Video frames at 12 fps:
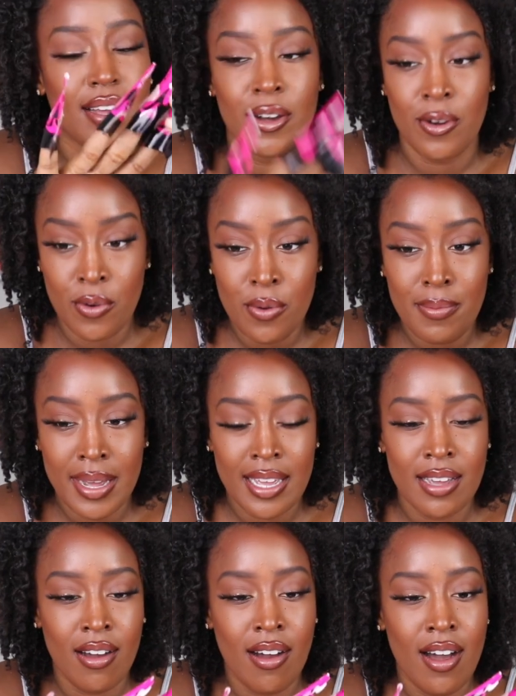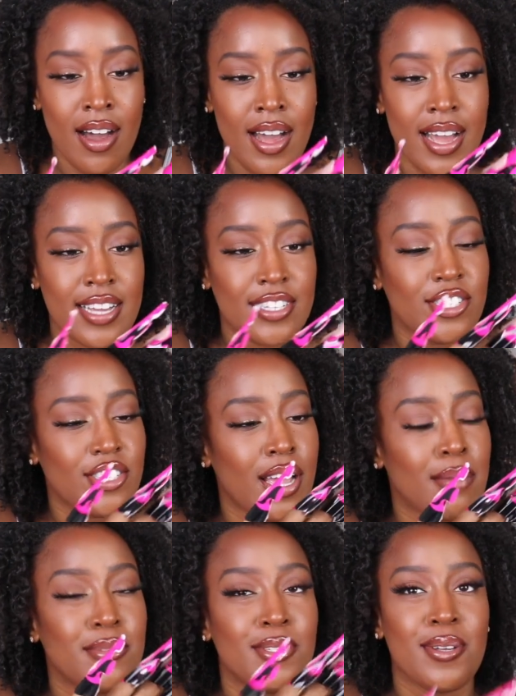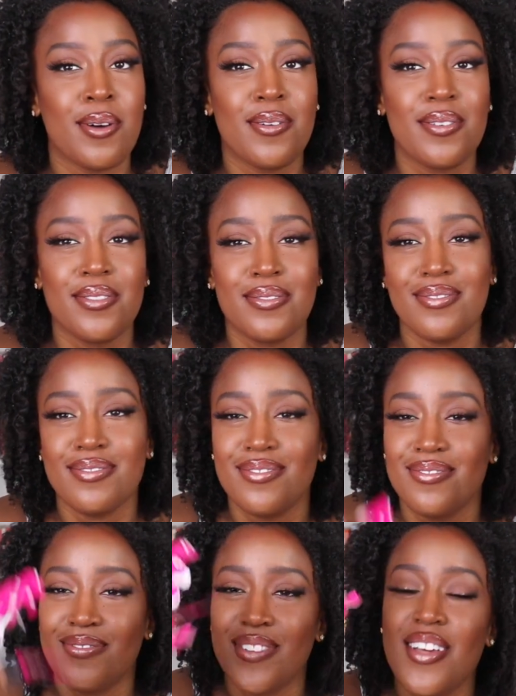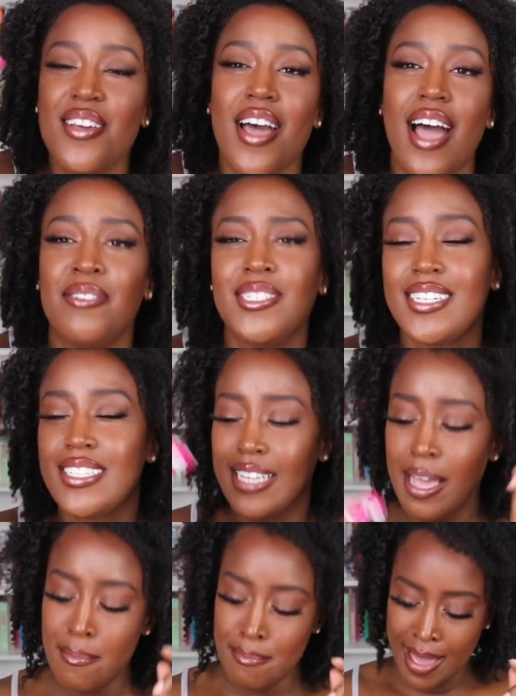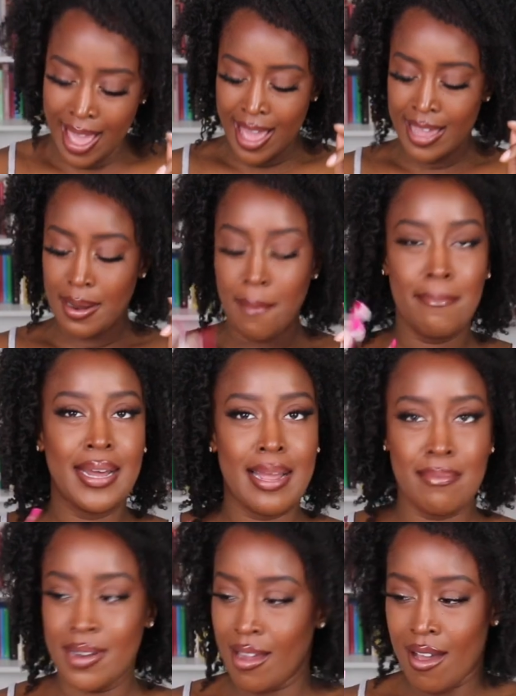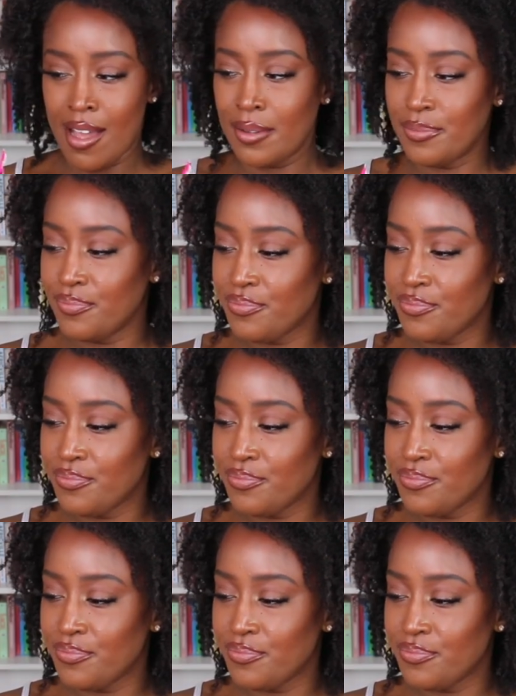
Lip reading: Oh my gosh. I'm so... I wish I could say I'm mad, but I'm not.